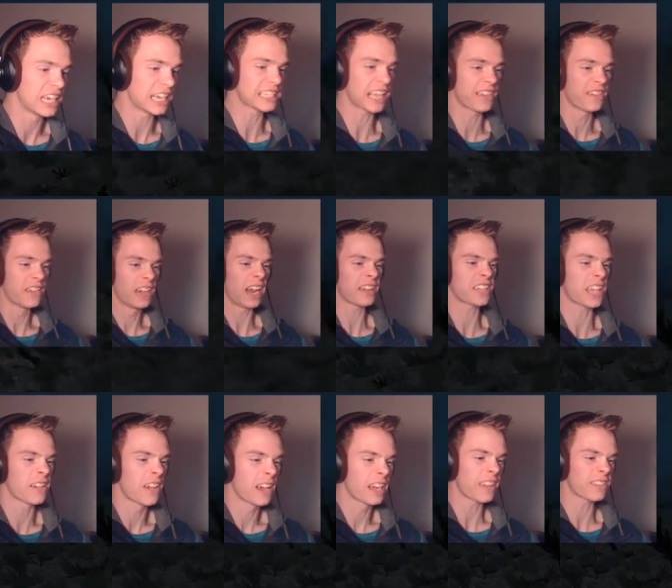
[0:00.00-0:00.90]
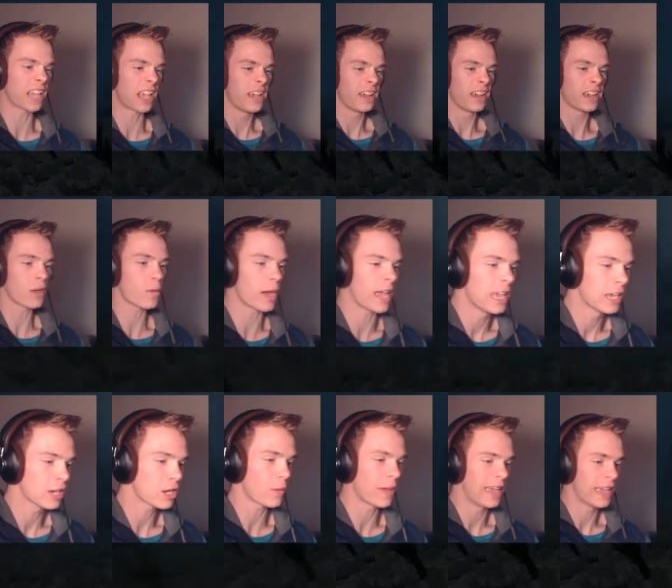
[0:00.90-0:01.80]
That's safe. That's safe. That's safe. Go away.
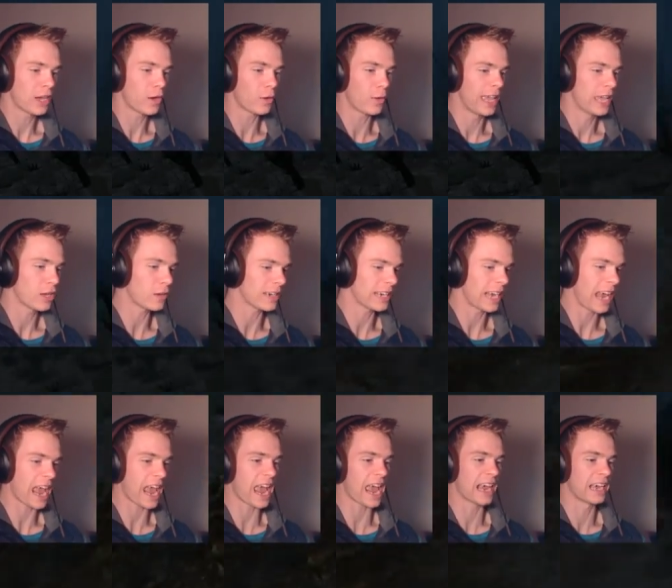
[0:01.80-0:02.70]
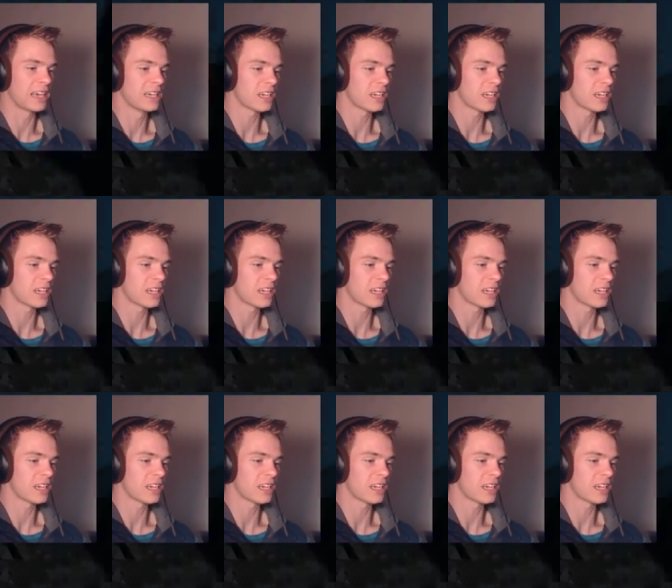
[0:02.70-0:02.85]
Go away. Go away. Go away. Ah!